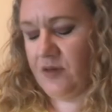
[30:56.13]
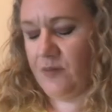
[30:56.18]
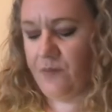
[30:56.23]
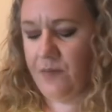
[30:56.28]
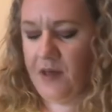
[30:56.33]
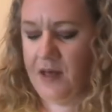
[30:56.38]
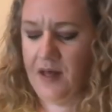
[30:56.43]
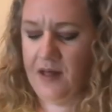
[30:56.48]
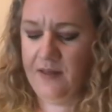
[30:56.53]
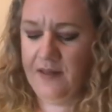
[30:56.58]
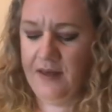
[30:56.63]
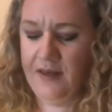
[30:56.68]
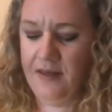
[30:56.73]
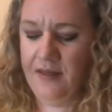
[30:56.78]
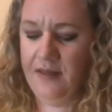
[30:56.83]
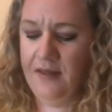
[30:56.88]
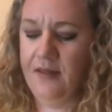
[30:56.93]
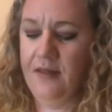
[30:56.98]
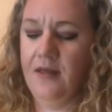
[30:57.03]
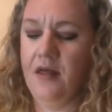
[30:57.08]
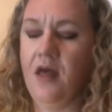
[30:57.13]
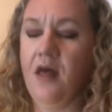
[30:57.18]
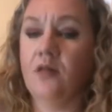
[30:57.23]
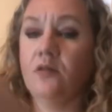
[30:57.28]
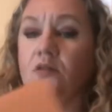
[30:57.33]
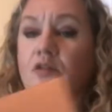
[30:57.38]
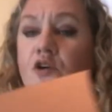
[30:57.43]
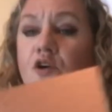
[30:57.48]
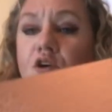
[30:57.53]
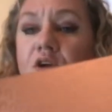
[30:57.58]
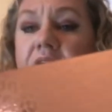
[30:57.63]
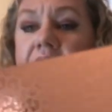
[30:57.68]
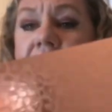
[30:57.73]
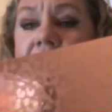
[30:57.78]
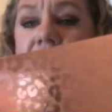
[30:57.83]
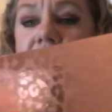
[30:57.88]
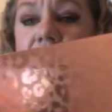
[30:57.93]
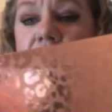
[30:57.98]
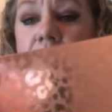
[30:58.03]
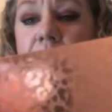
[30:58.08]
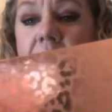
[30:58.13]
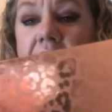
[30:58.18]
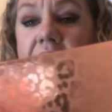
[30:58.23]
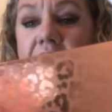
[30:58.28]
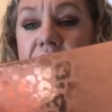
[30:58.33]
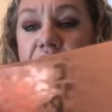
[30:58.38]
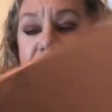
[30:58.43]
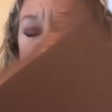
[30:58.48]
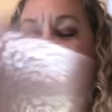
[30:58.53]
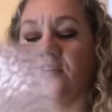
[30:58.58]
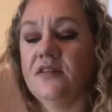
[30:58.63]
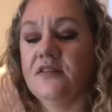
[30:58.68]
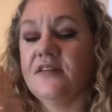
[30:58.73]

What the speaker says: palette. Look at the packaging.